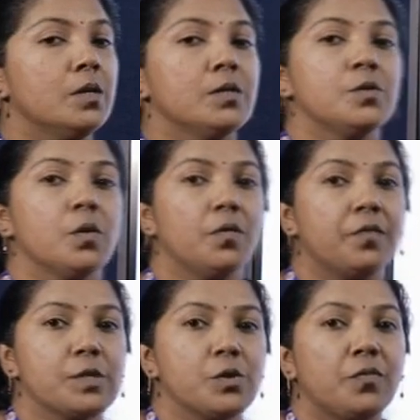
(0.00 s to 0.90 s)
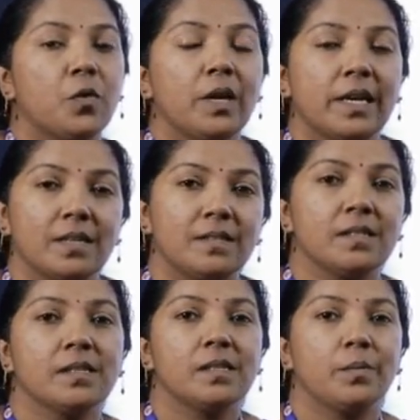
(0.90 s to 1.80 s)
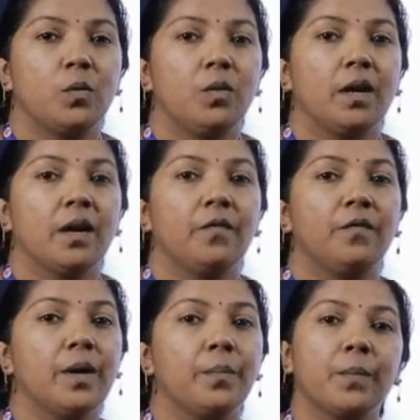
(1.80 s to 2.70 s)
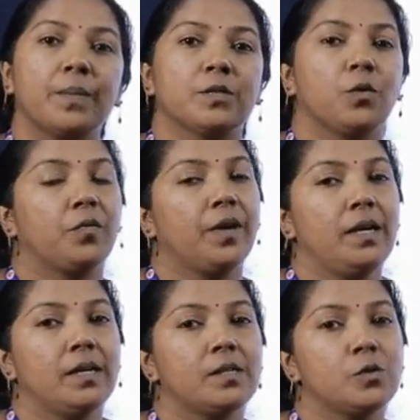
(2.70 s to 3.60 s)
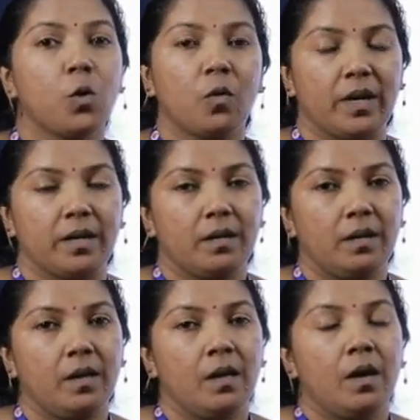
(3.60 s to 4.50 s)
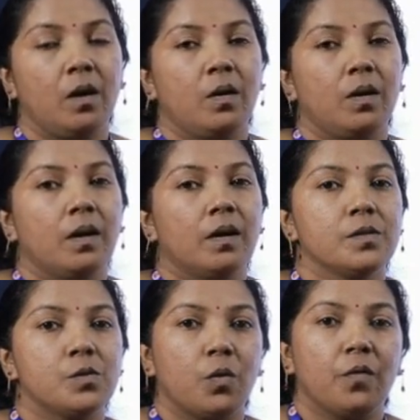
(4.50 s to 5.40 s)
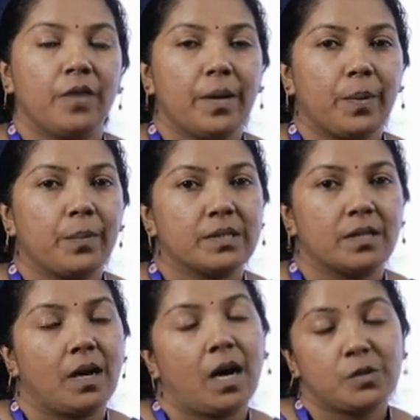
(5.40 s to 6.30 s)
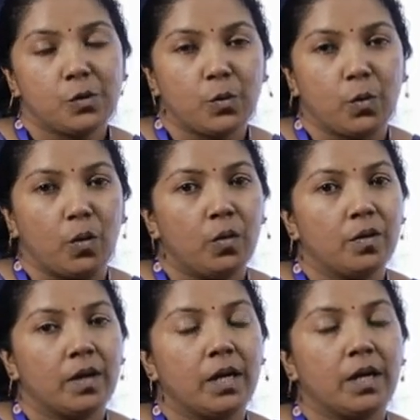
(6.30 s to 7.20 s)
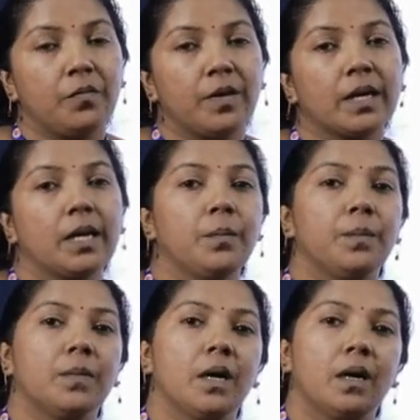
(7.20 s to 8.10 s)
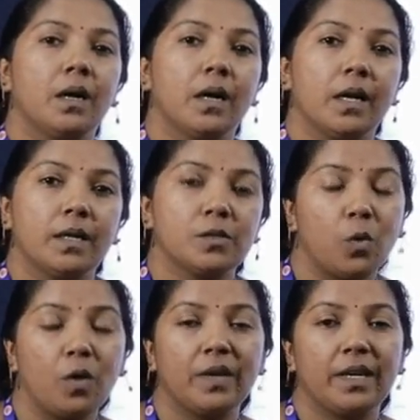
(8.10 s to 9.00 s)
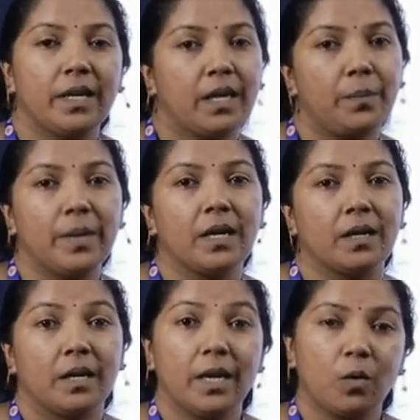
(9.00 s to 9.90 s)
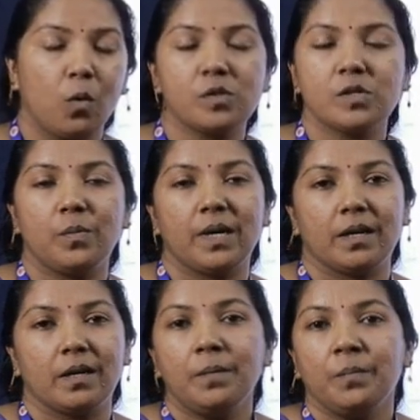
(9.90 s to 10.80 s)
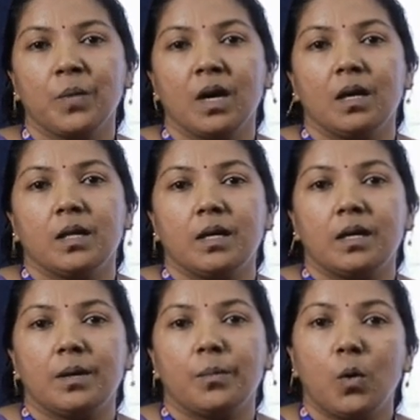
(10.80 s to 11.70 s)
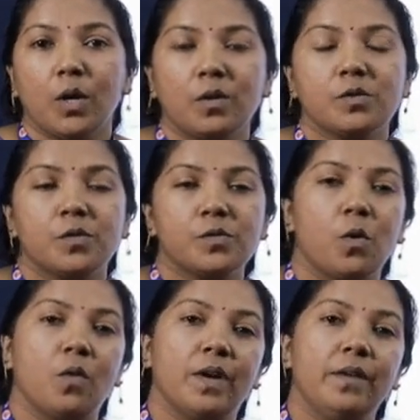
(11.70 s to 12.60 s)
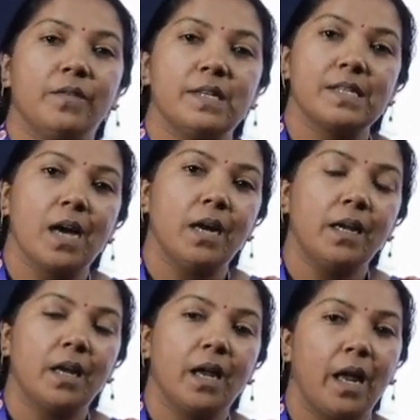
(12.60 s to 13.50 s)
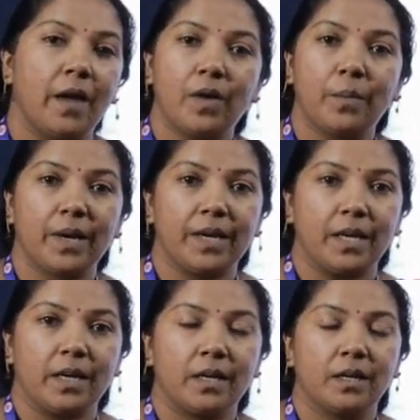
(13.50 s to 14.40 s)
So first of all let us discuss about vapor pressure of a solvent. So vapor pressure, as you know, if we keep solvent in a beaker, in a closed beaker, the molecules of solvent will start evaporating.